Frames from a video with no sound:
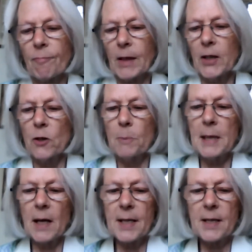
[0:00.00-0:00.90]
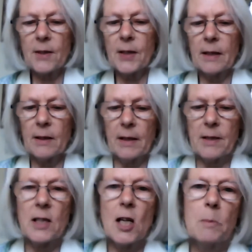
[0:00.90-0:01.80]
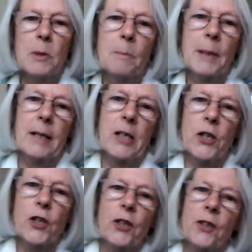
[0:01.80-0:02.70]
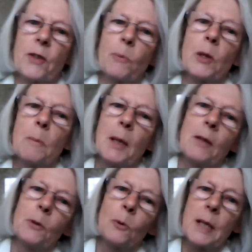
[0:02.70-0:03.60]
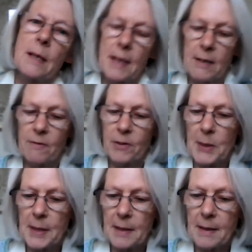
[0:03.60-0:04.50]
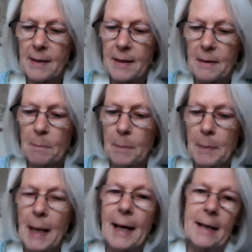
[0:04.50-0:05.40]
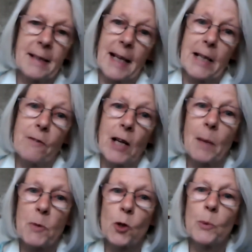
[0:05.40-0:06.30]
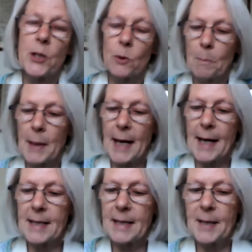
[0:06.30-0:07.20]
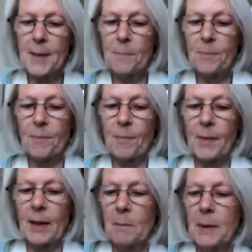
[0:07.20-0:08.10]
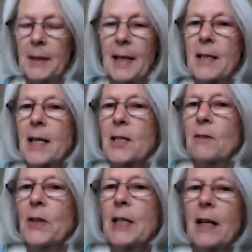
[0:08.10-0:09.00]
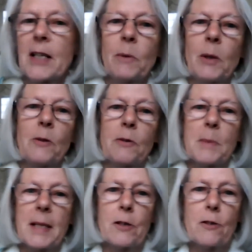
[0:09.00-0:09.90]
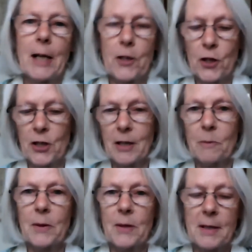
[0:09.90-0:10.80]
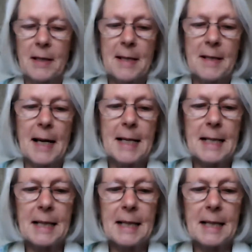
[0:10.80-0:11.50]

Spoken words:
It would be nice to think that as Dharma practitioners, we're above all these influences, and at any rate, I'm sure we do our best. But there's a very nice quote from Sangharakshita once. He said,